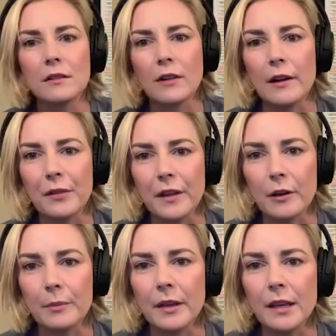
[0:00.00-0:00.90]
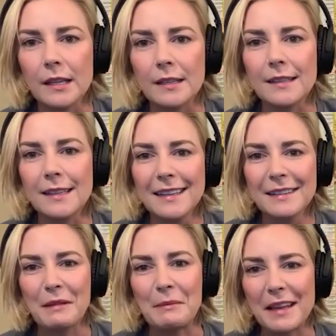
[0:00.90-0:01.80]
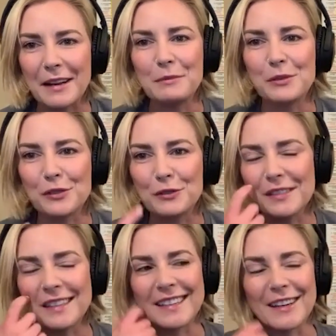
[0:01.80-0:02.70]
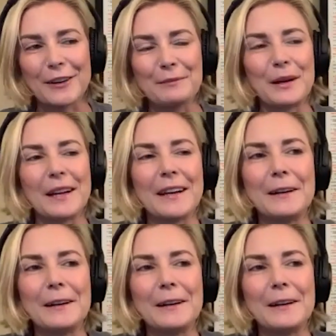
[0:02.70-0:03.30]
cryotherapy and maybe get a masseuse in here. But